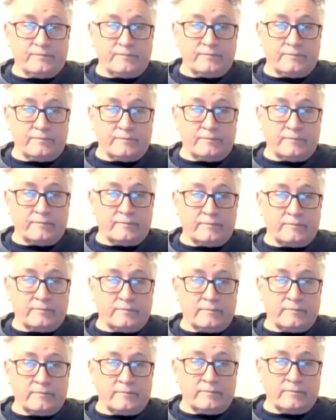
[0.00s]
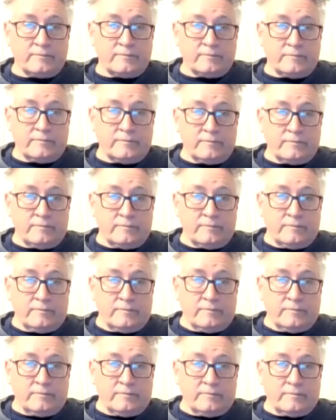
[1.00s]

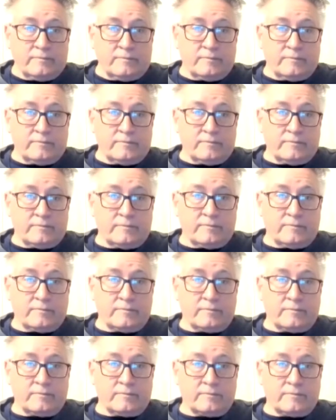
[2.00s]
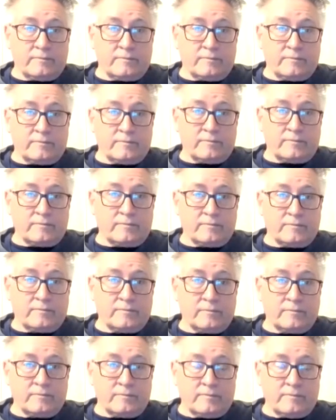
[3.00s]

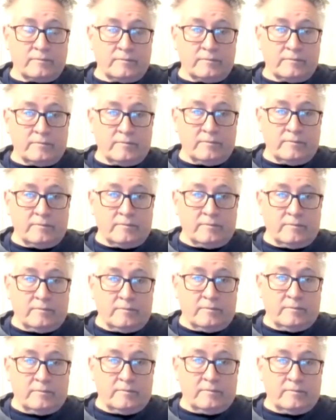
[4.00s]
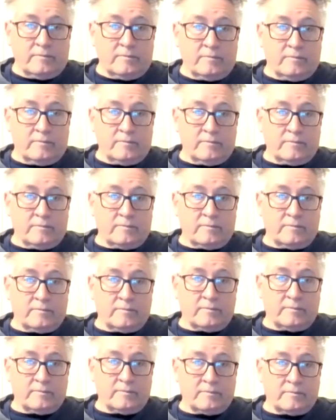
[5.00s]

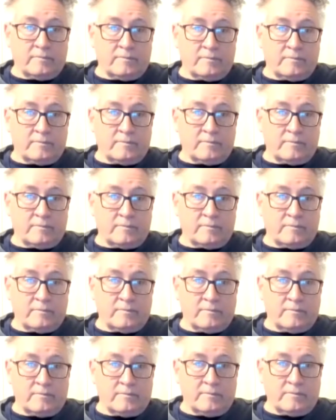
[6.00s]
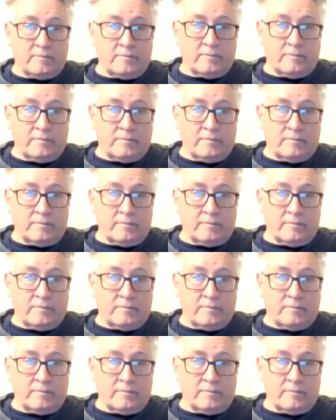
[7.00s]
No words are spoken by the person on screen.